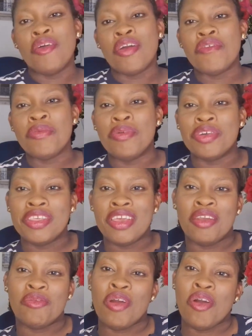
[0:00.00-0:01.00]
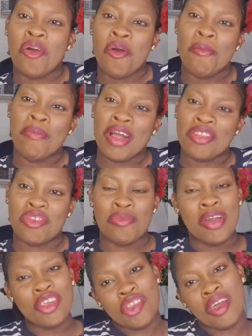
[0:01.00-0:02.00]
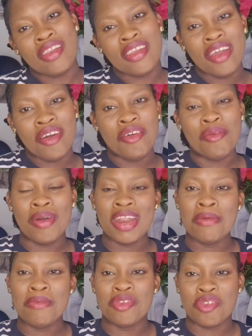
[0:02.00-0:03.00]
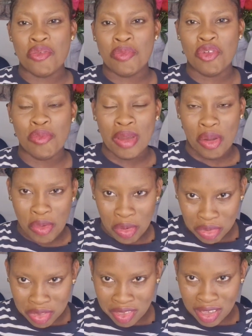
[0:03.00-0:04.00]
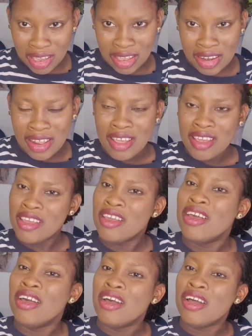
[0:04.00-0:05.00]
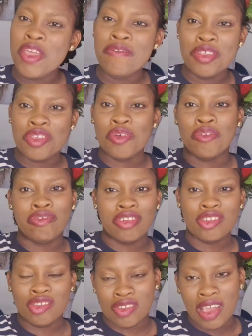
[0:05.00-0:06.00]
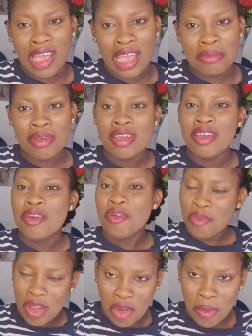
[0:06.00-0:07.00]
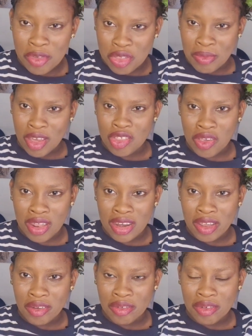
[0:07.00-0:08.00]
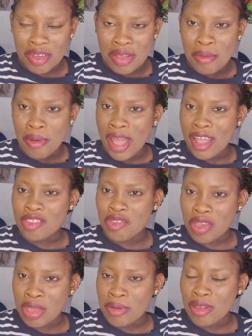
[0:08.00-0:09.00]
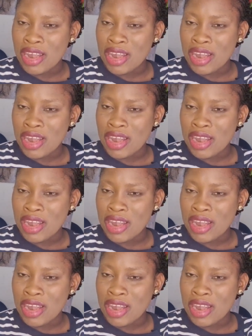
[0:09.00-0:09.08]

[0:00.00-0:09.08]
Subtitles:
everybody and welcome back to my channel. My name is Tobioba Will saying, if this is your first time, welcome to my channel. I talk about